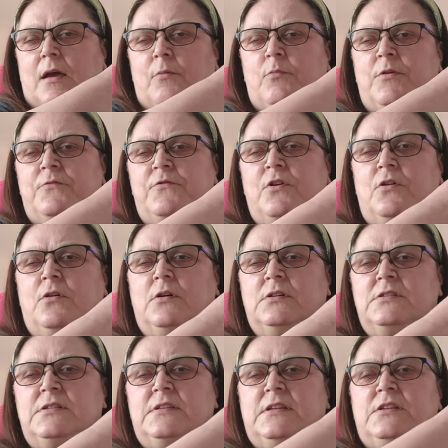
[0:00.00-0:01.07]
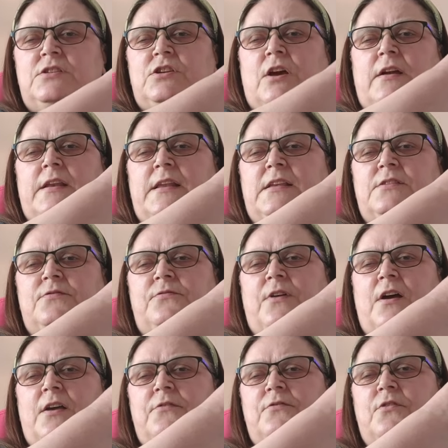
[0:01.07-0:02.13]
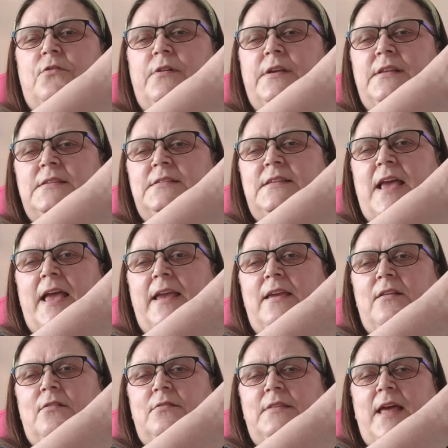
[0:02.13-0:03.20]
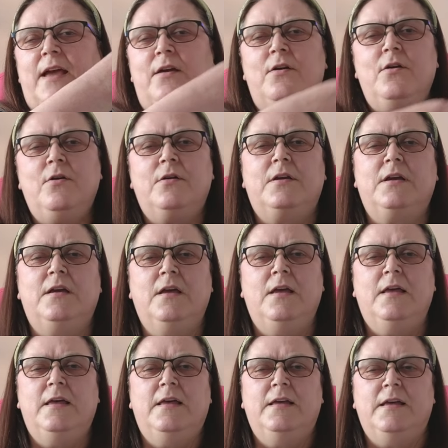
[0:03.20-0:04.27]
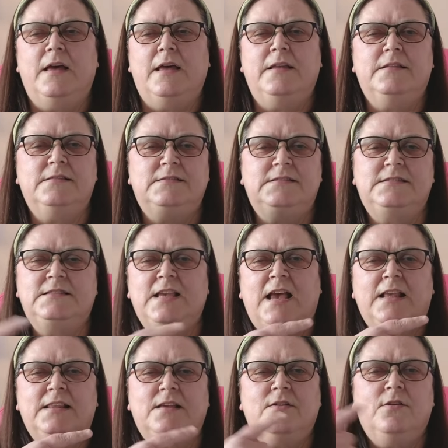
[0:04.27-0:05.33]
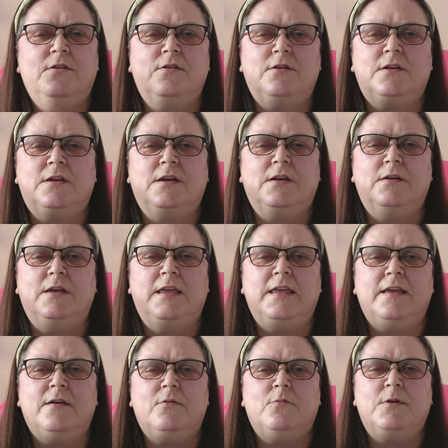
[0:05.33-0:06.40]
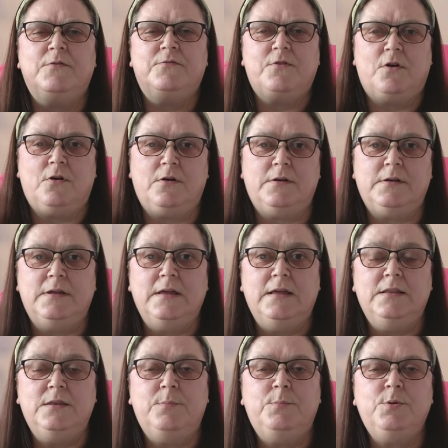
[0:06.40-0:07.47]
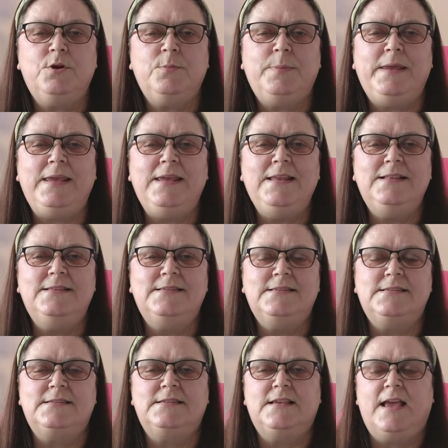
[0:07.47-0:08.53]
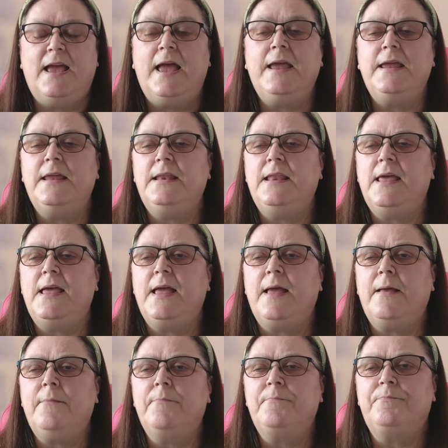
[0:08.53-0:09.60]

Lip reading: And we've got the Chinese 5 coins hanging on that hook. And t'other hook here, we've got the Buddha beads hanging there.